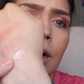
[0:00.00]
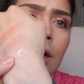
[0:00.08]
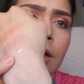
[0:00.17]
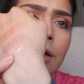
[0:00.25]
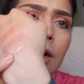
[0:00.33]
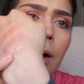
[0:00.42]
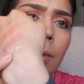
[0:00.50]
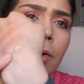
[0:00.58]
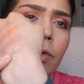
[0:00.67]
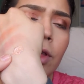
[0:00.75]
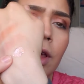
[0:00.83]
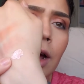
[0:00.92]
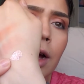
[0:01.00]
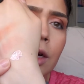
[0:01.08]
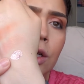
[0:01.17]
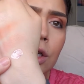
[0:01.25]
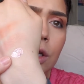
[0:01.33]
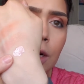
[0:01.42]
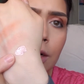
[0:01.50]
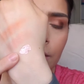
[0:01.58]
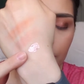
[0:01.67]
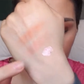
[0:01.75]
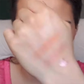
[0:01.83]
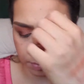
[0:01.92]
on top of the
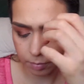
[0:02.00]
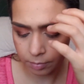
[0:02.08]
eyeshadow.